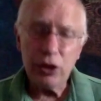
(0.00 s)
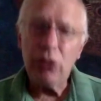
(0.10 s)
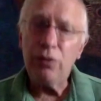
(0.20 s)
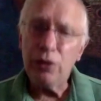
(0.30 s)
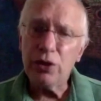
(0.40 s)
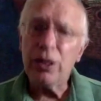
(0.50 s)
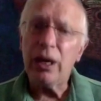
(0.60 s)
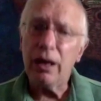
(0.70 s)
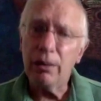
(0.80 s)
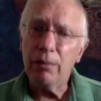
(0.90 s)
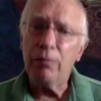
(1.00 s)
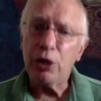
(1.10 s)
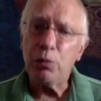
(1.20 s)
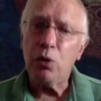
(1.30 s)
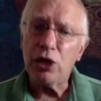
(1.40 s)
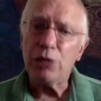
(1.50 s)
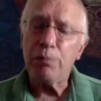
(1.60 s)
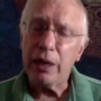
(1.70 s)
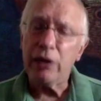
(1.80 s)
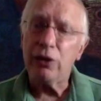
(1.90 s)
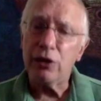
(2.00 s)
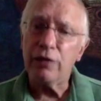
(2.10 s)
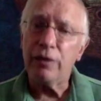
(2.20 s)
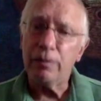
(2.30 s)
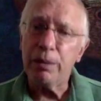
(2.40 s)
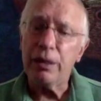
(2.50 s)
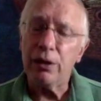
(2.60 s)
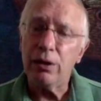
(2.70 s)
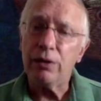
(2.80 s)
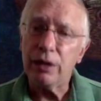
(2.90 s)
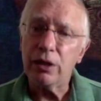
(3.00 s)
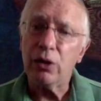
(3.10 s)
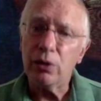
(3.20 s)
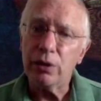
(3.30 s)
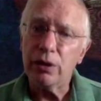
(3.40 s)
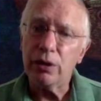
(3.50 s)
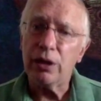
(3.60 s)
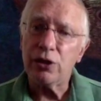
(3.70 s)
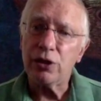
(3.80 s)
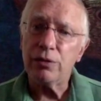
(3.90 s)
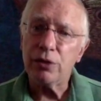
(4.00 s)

silver's got much more speculative appeal than gold does.